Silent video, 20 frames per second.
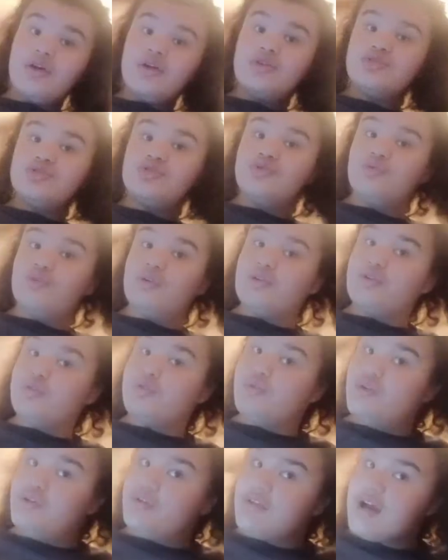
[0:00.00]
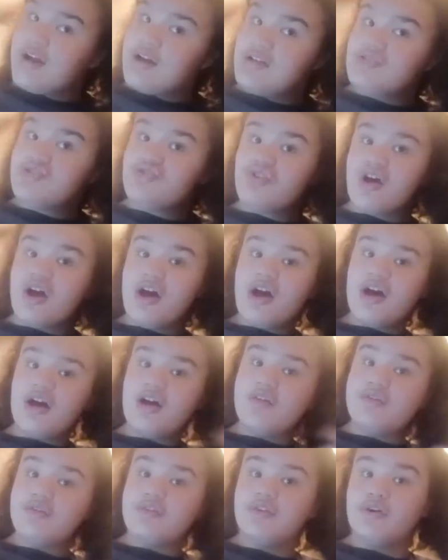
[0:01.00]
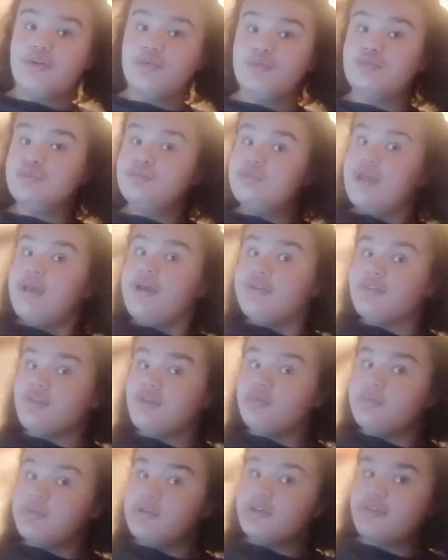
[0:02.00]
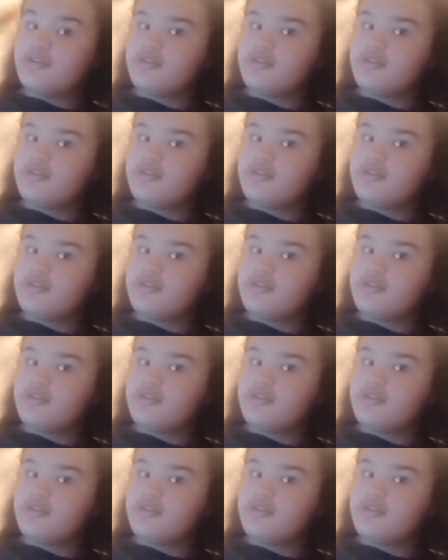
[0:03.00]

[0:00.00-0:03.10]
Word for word: Sure, in two years I could drive, so this gonna be an